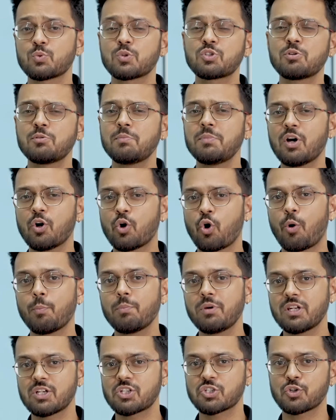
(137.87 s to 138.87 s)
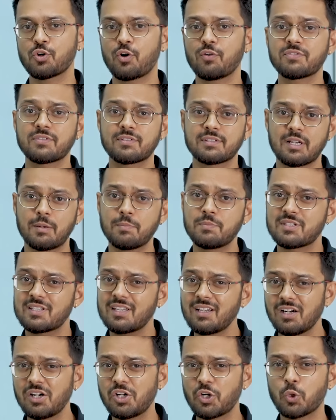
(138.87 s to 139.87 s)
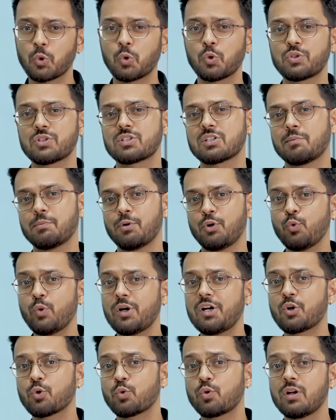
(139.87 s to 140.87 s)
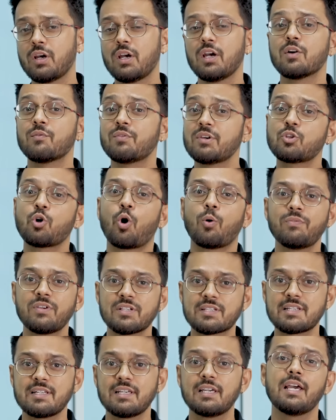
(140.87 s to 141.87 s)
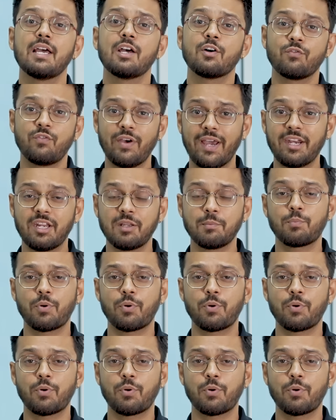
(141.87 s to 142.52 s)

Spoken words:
which will be a combination of some single tone, some dual tone, with obviously varying